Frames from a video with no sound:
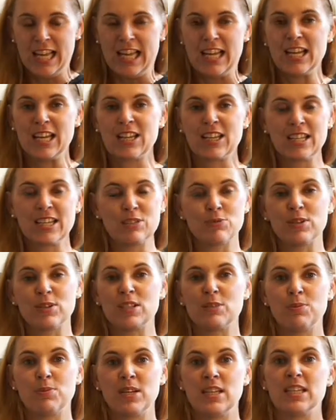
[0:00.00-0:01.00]
Now this
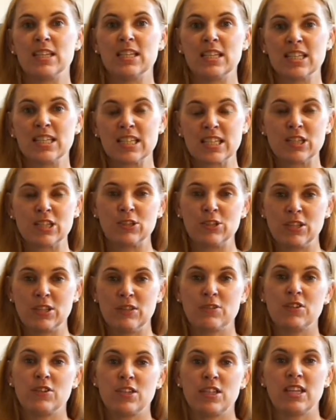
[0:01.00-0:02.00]
recipe is
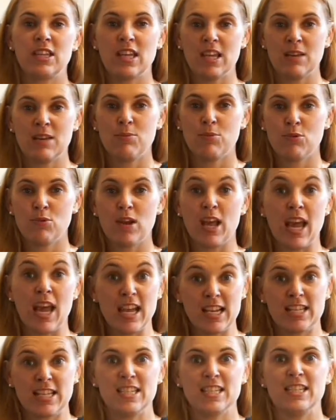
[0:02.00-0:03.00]
exclusive to the ebook
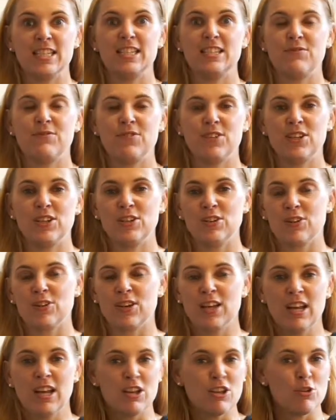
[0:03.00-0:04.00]
and to this video.
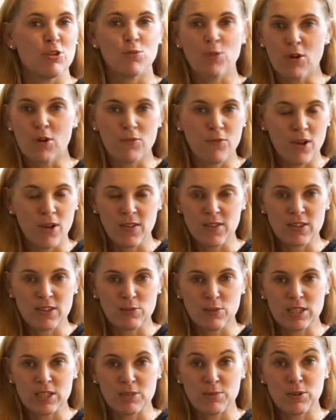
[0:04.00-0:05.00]
You won't find this
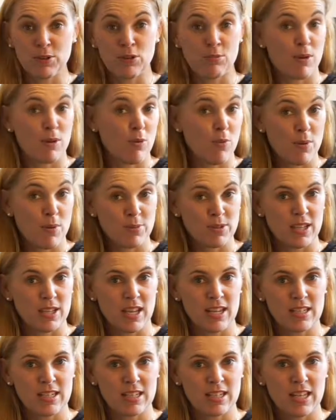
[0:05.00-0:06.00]
recipe on my
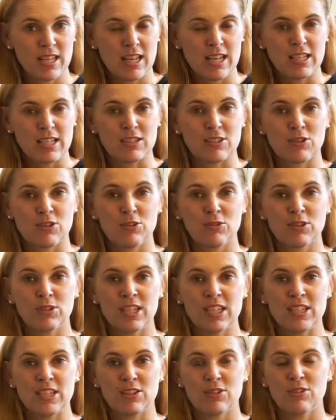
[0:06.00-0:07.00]
website, so you'll
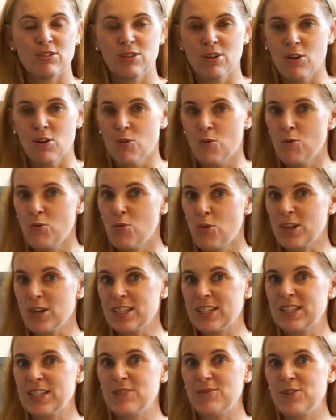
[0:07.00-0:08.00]
need to watch
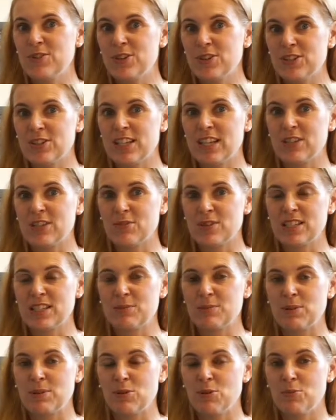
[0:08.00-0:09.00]
this video to get the
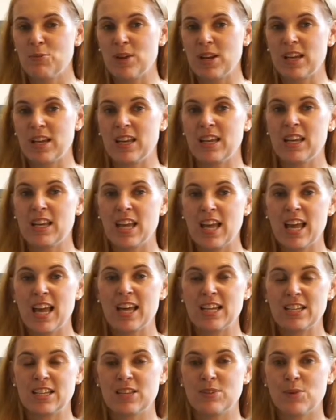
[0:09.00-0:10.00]
recipe, or better yet,
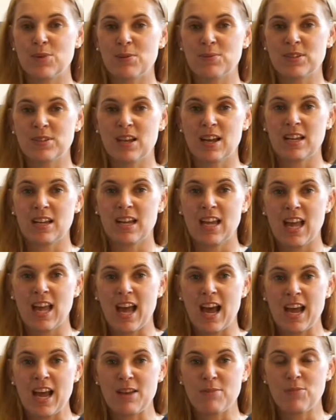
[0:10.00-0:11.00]
head to the website
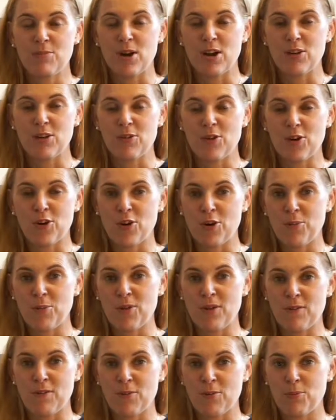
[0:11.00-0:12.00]
and buy your own
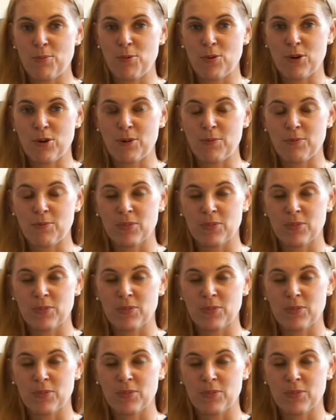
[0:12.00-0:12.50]
copy of the book.